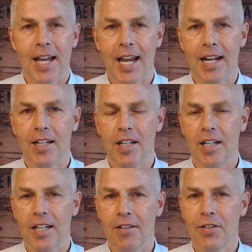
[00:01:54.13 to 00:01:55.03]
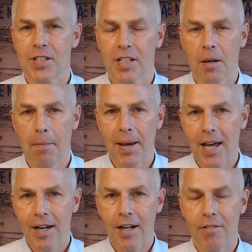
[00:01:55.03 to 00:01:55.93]
And if it's a
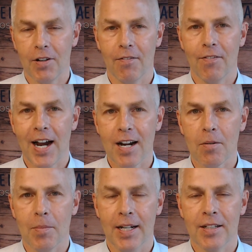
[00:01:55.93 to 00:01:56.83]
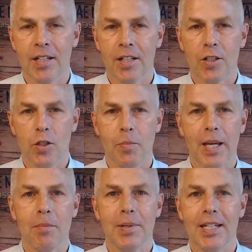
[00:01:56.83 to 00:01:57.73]
competitive environment, you
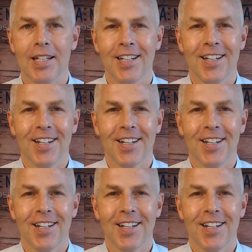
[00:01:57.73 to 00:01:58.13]
may